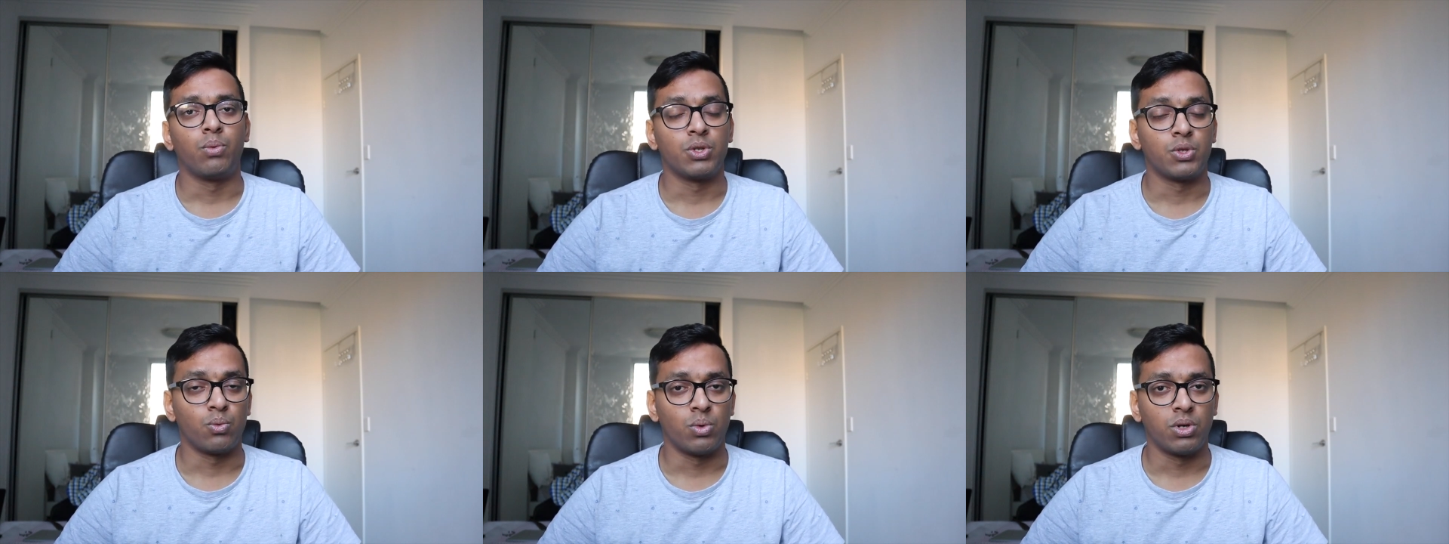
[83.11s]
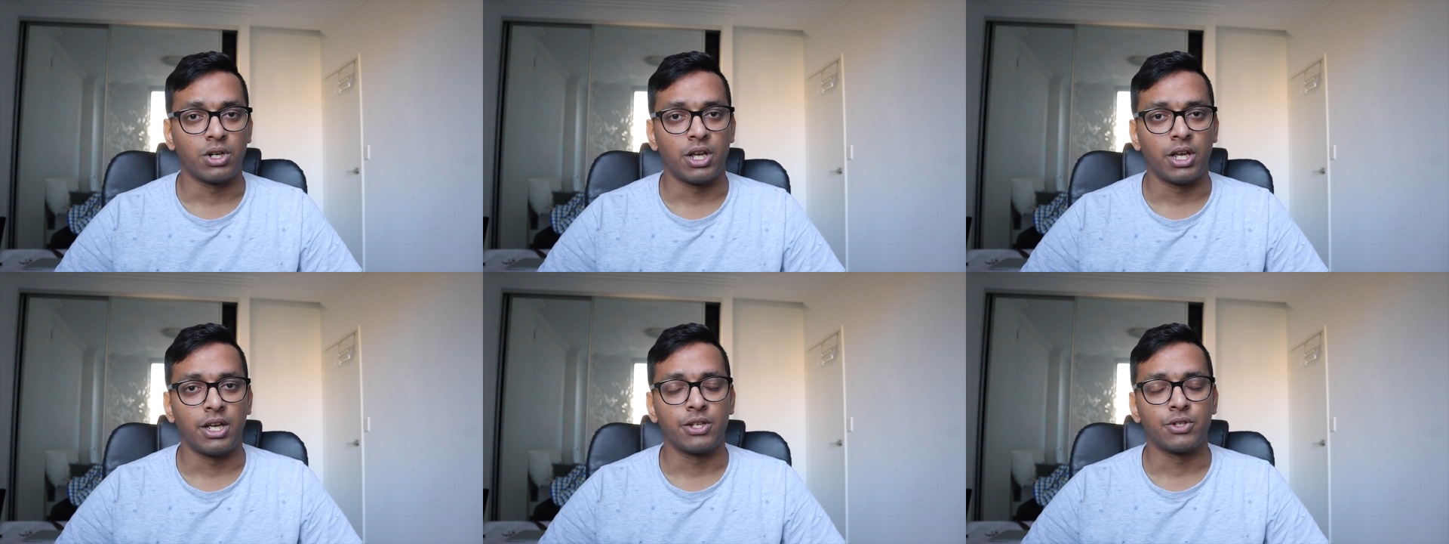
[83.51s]
was
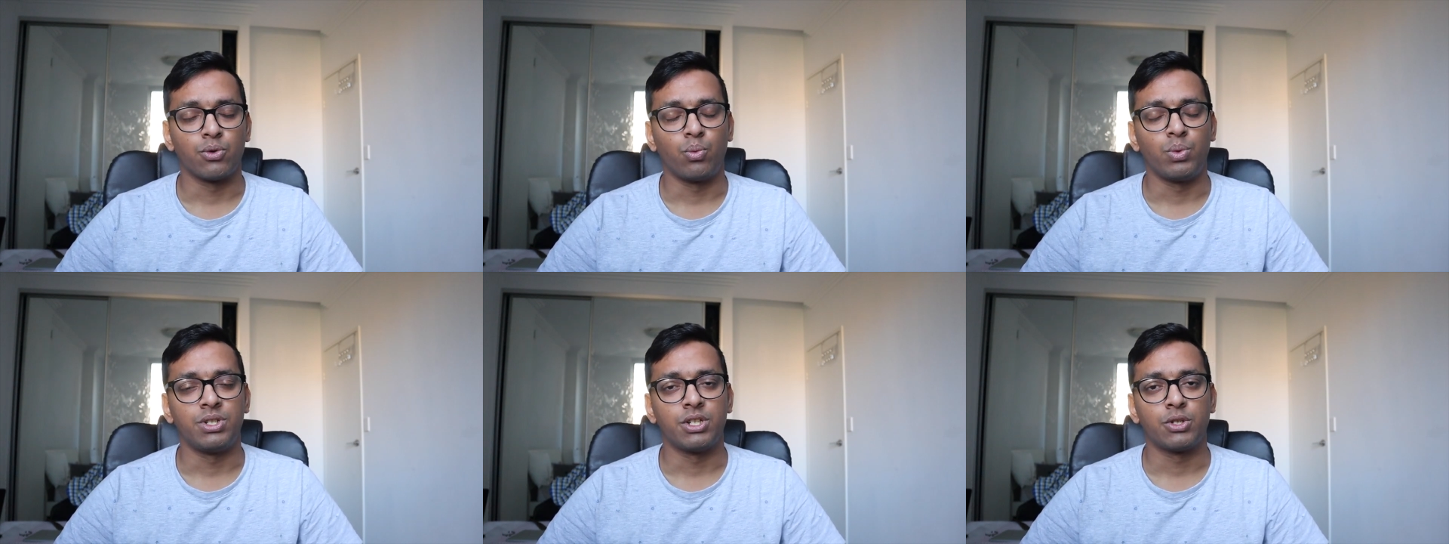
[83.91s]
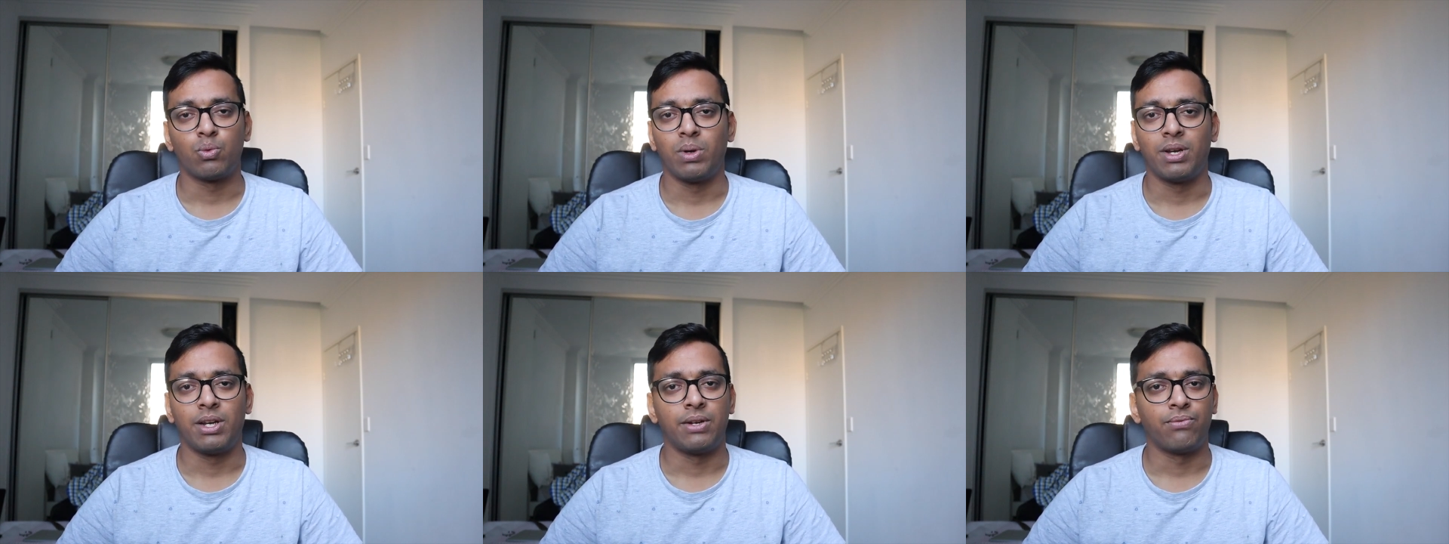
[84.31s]
working, so we
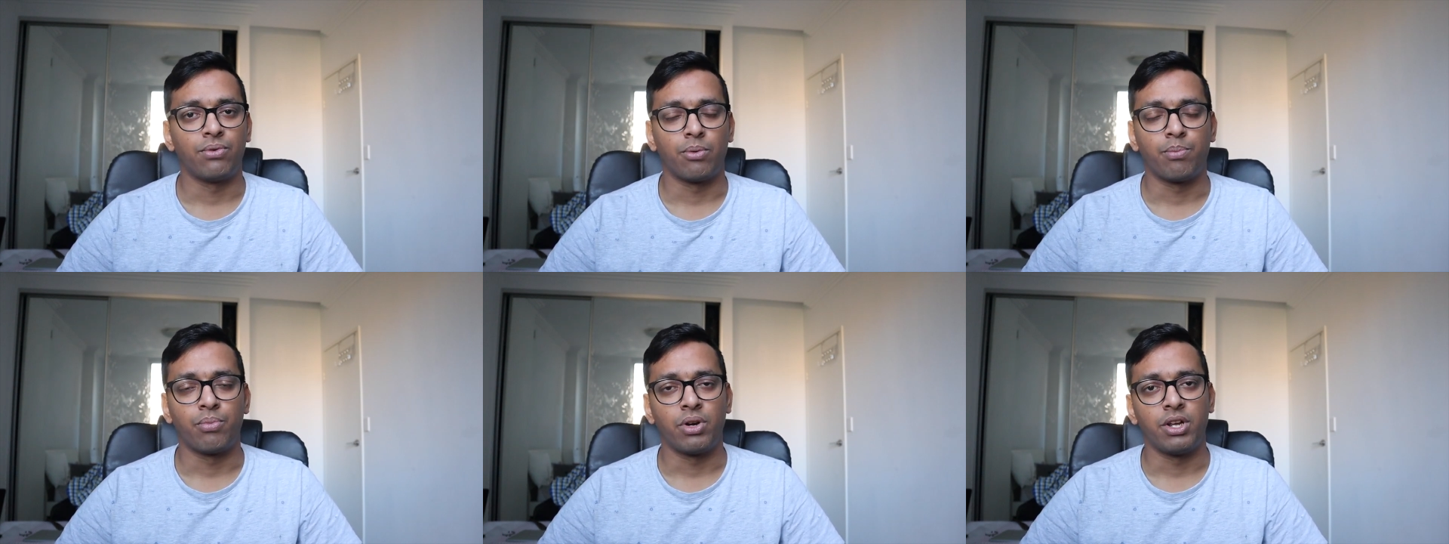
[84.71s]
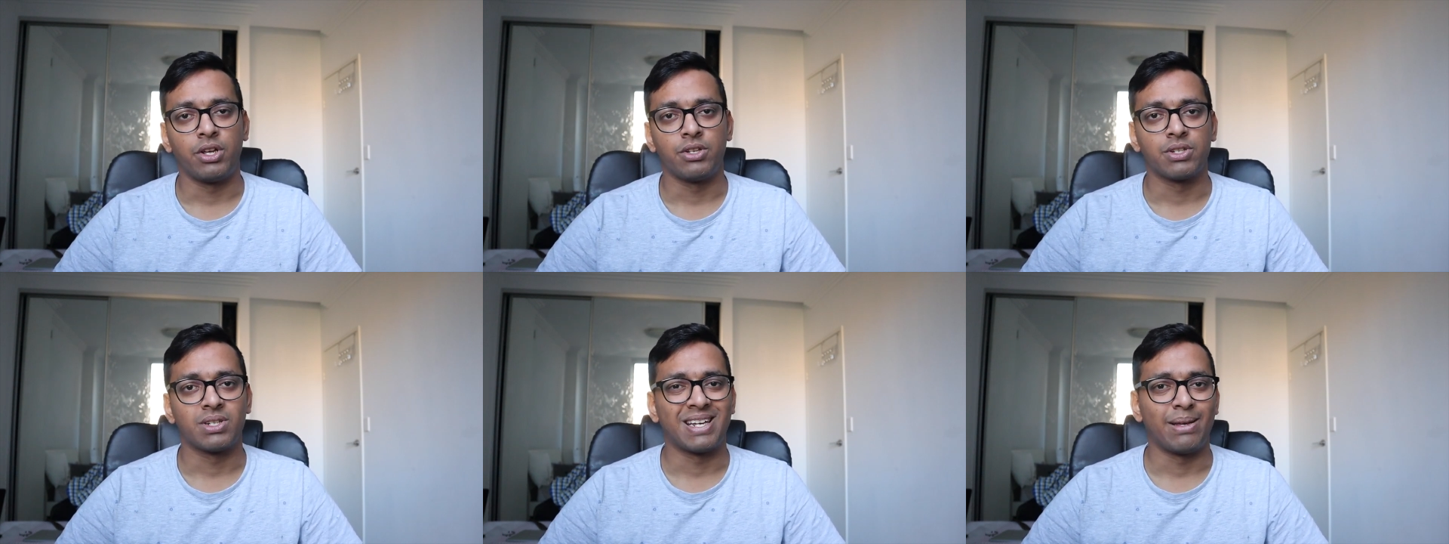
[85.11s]
just went for
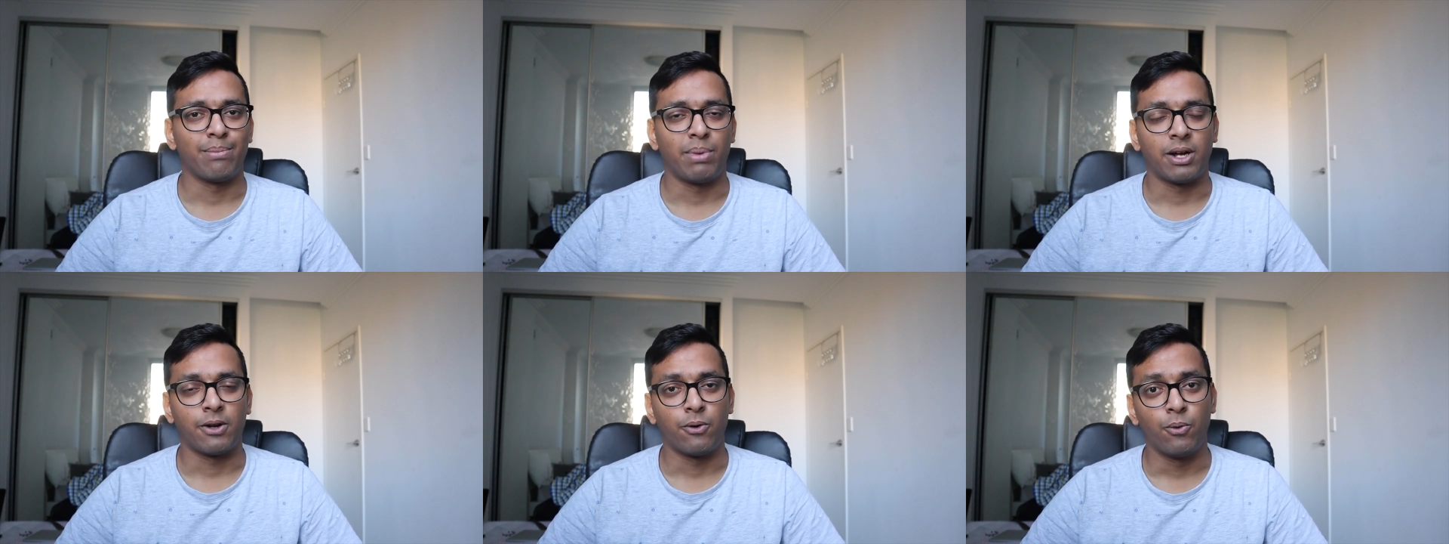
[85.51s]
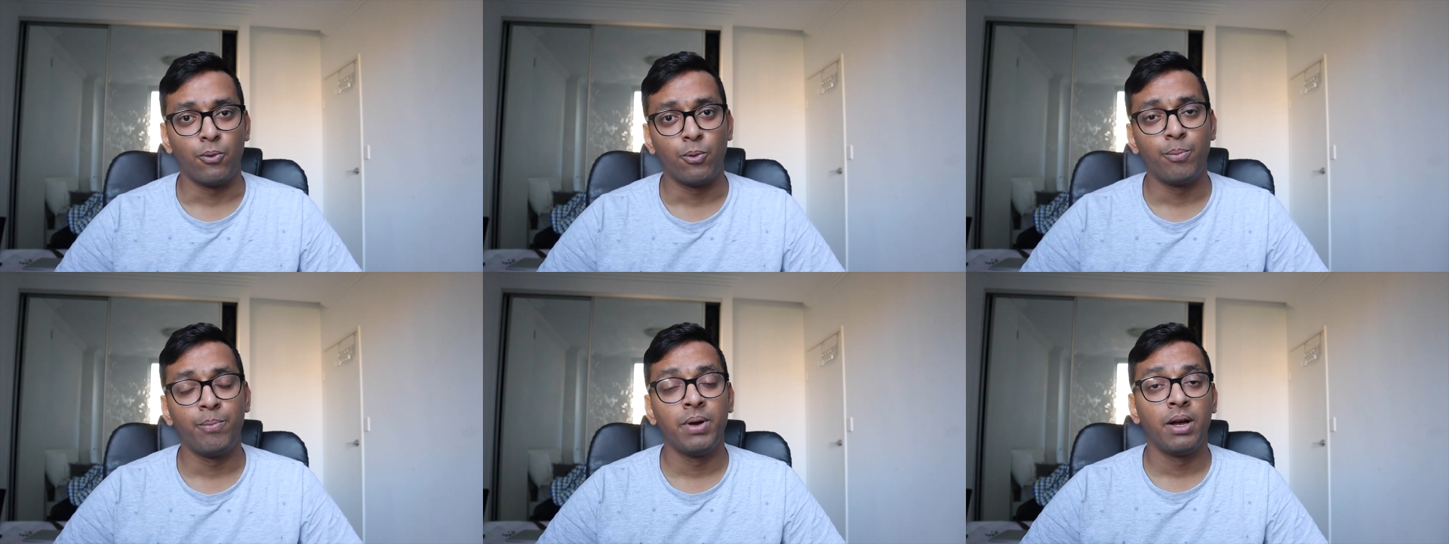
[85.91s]
prayers, came back
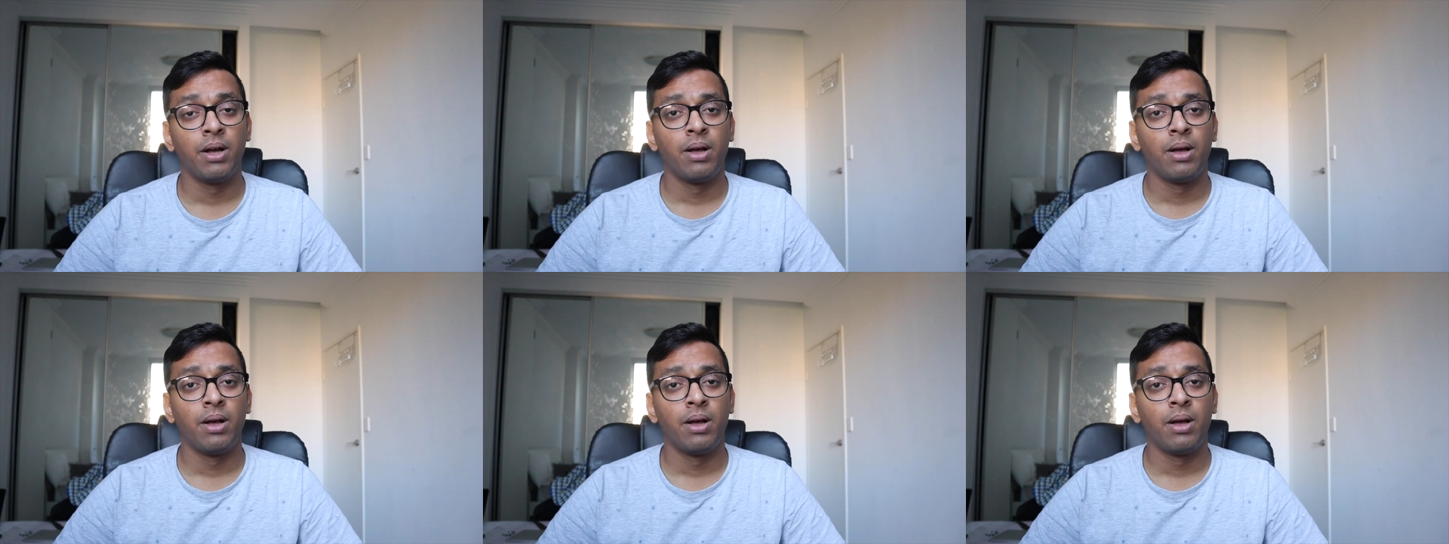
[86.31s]
home.